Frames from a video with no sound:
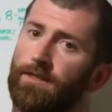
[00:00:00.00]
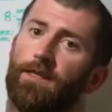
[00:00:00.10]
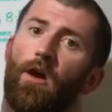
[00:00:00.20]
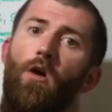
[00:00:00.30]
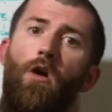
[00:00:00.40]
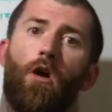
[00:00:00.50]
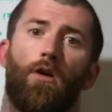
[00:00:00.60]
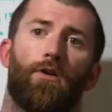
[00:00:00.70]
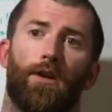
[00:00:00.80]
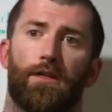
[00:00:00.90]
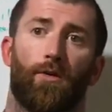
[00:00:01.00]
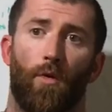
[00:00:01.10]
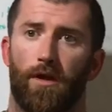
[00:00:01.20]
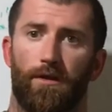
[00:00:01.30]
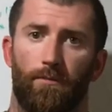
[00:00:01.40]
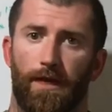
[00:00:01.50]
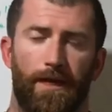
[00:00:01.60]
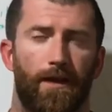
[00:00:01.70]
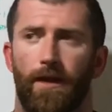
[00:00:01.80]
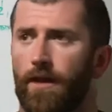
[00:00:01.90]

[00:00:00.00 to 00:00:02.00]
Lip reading: the harder it's going to be.